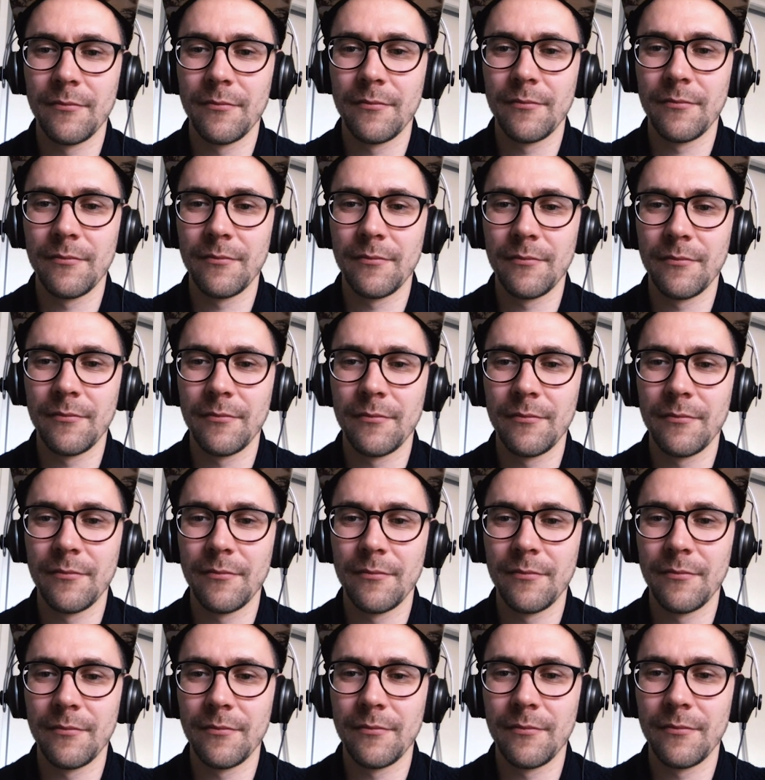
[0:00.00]

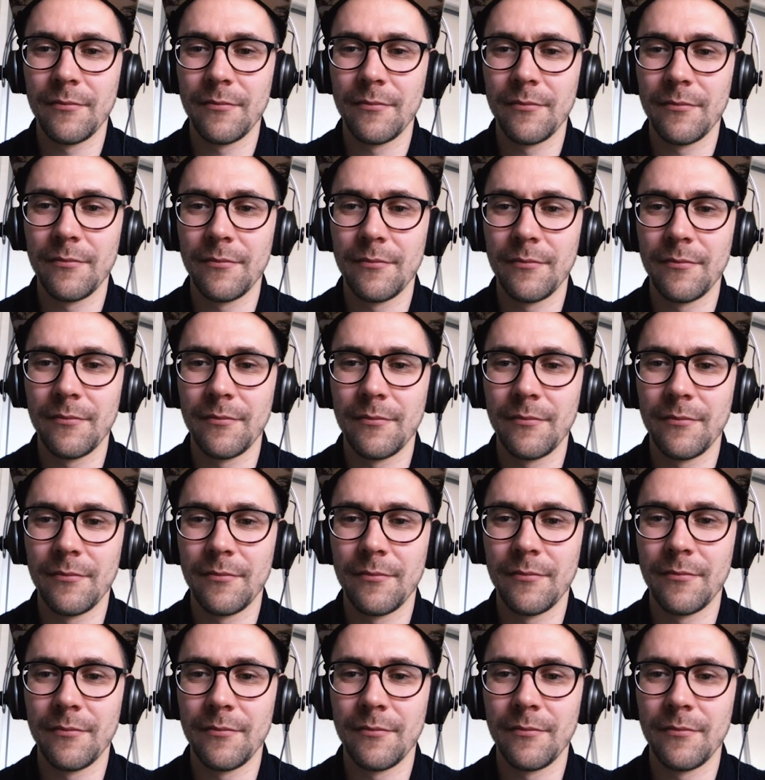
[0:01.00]

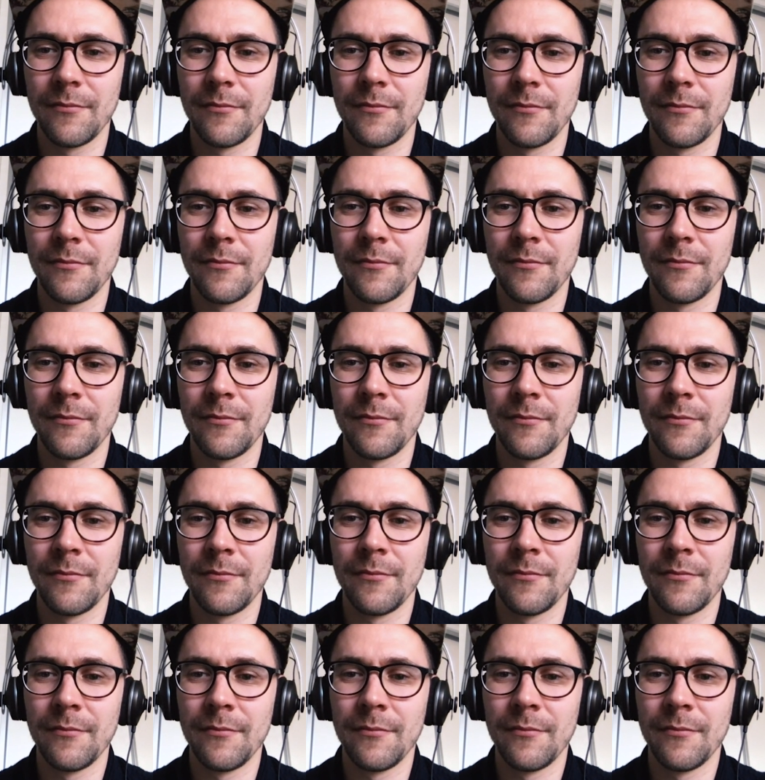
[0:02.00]

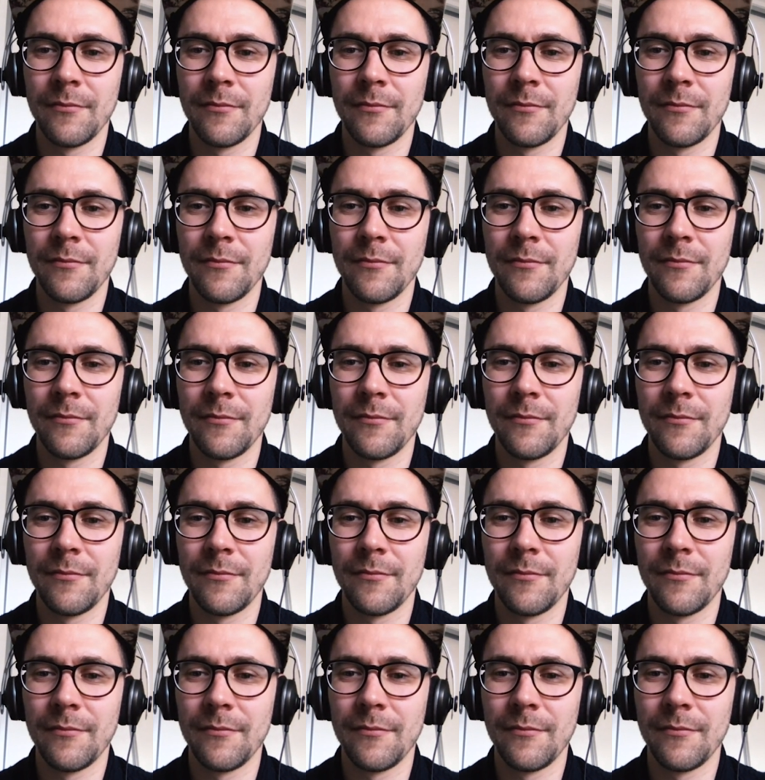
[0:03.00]

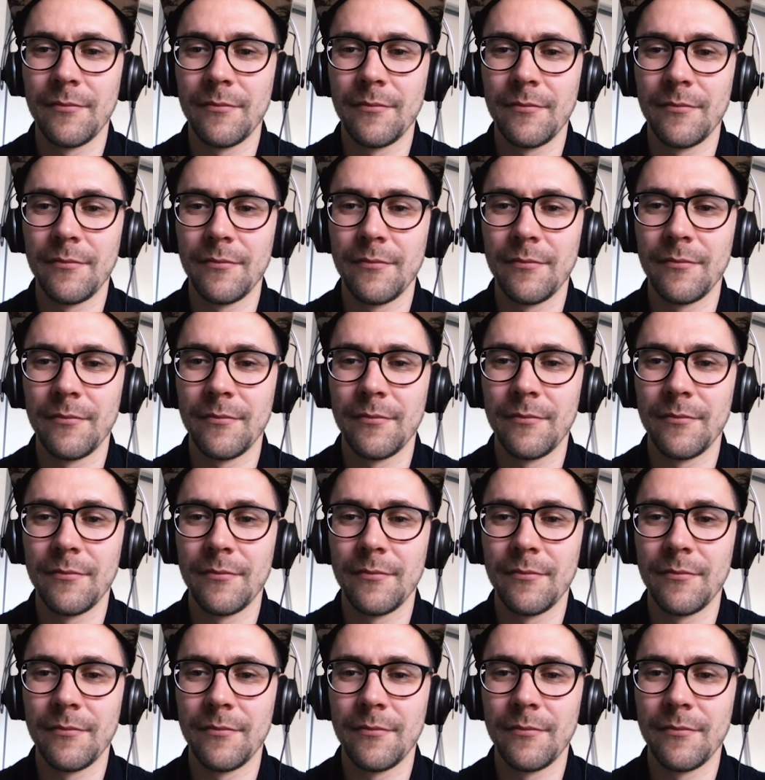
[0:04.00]
(silent)